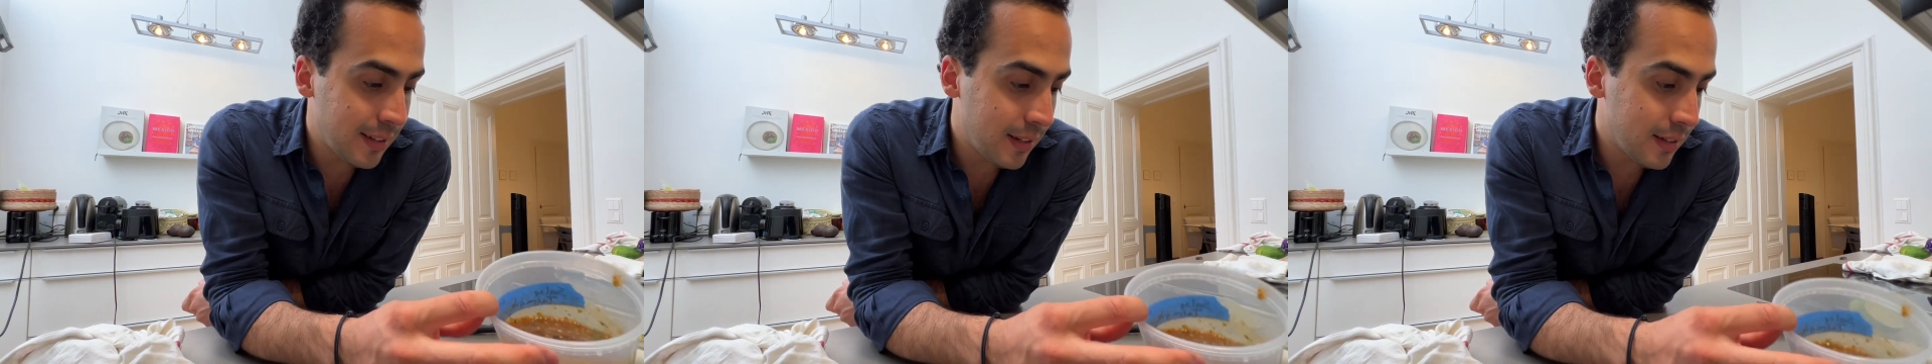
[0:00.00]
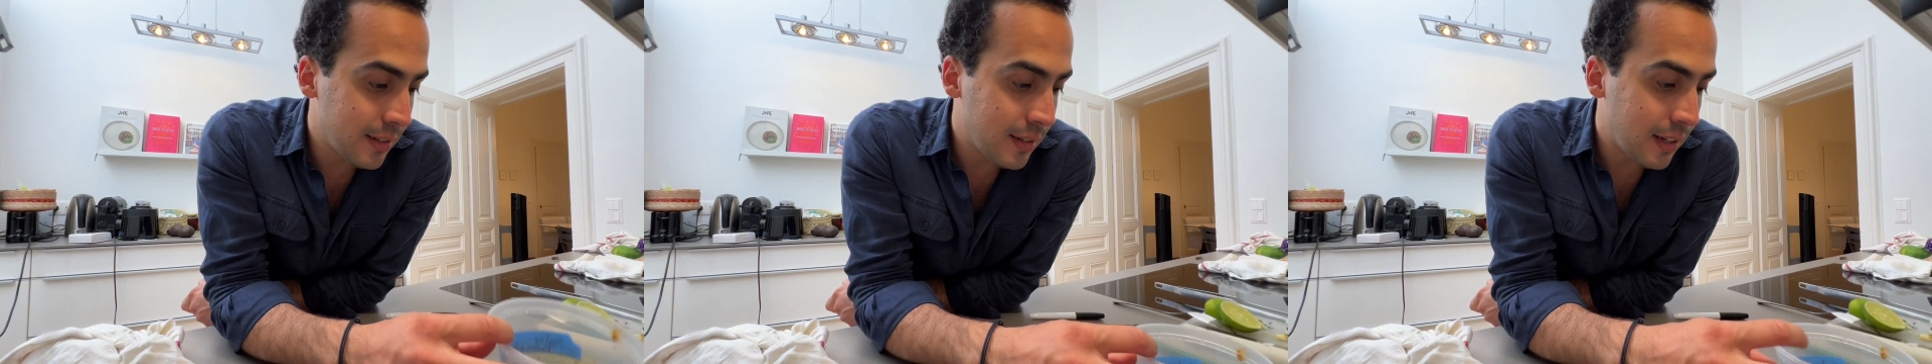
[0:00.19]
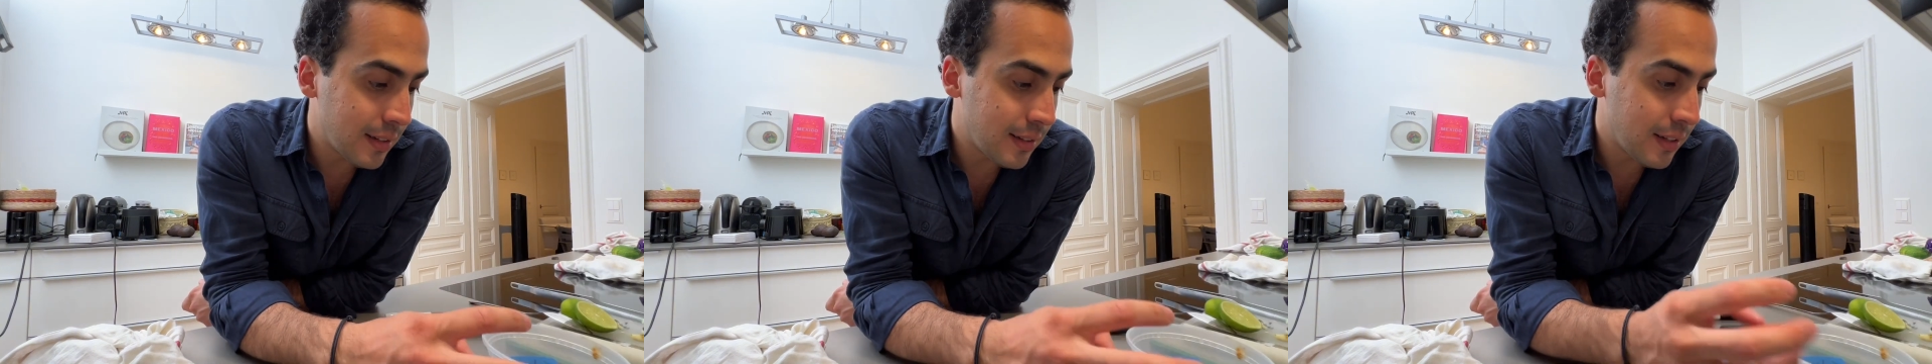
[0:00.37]

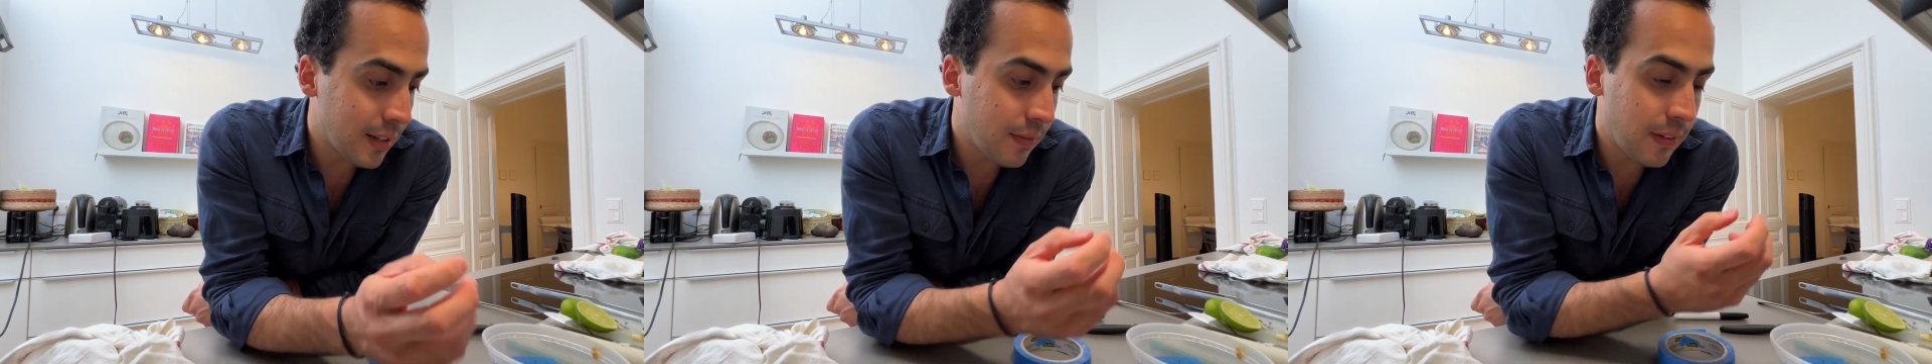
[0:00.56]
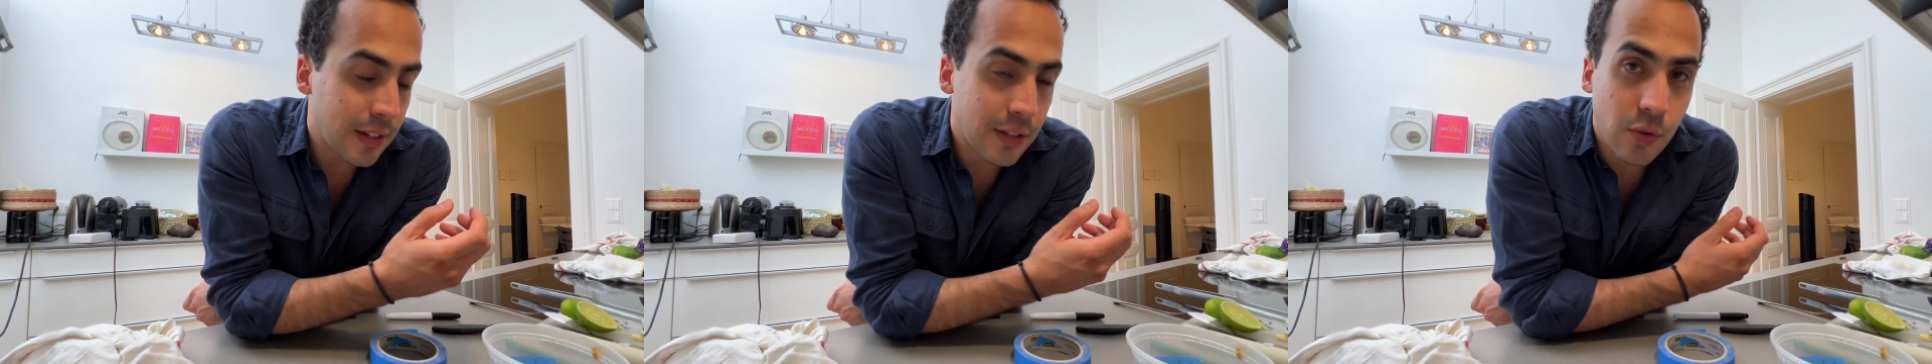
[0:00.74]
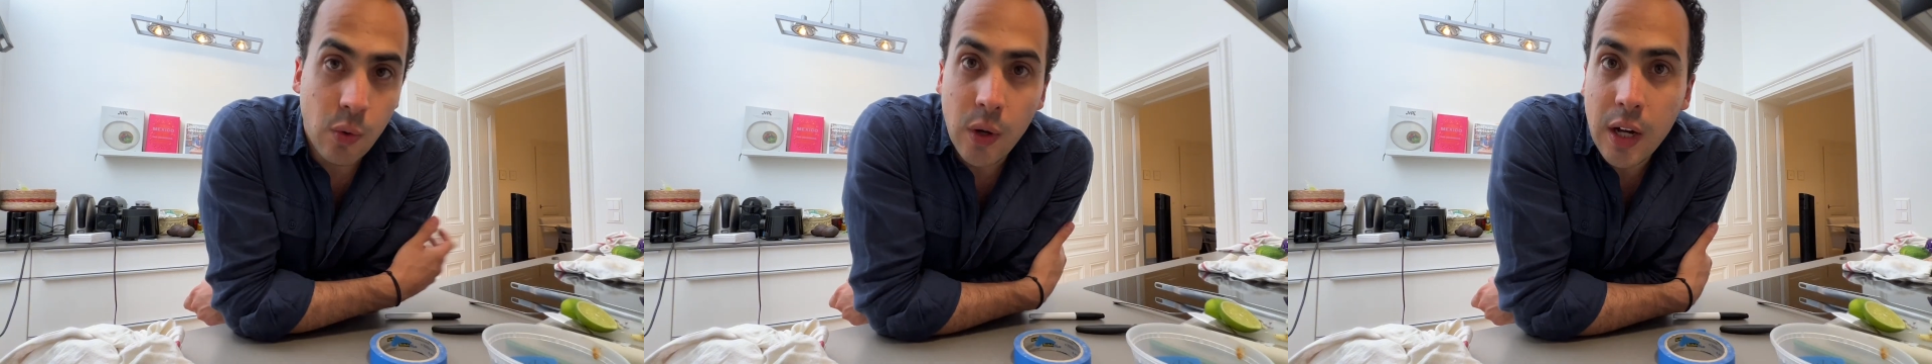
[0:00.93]
salsa de
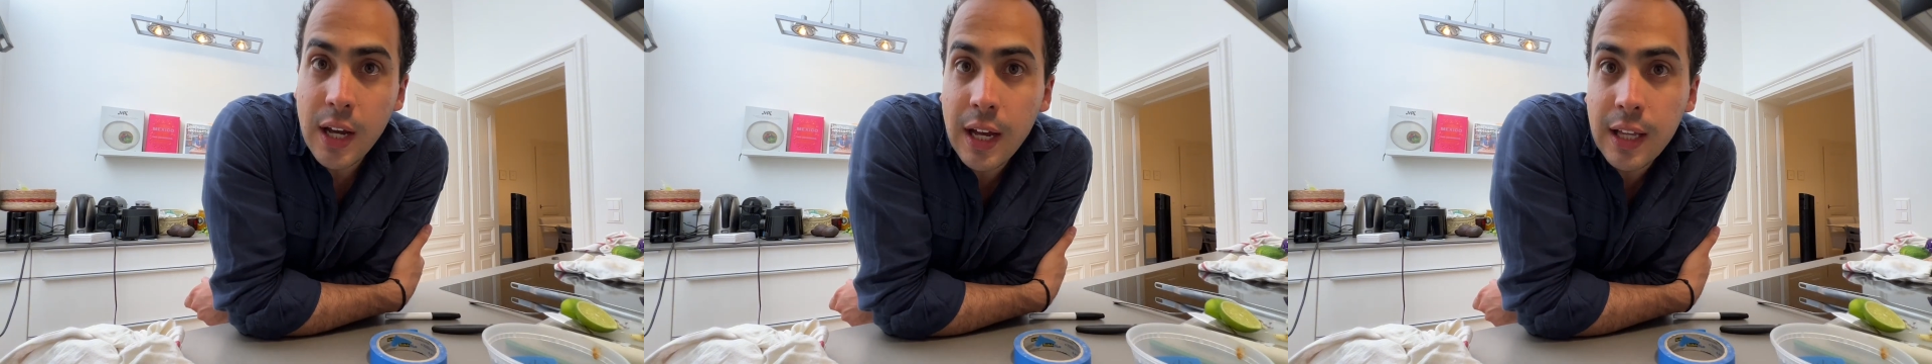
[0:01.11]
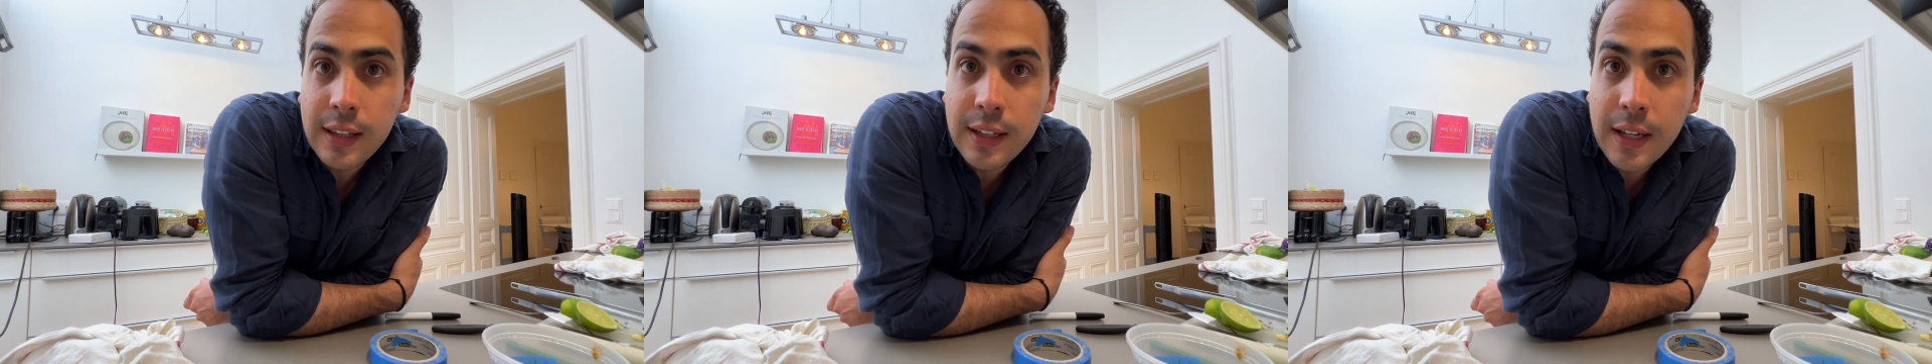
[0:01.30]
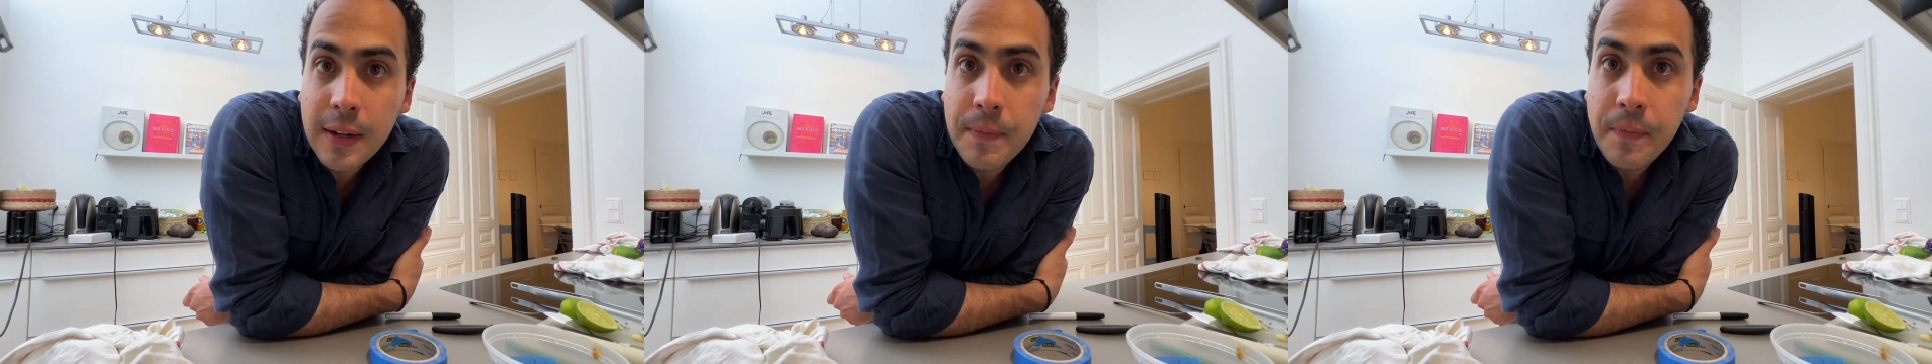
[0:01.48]
falso
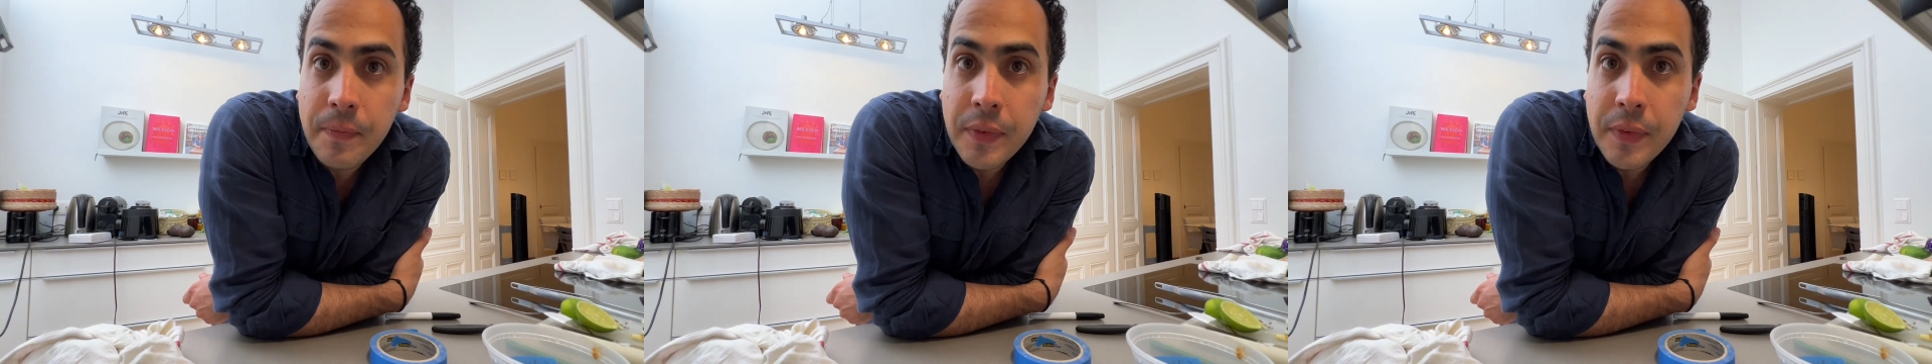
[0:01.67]
aguacate.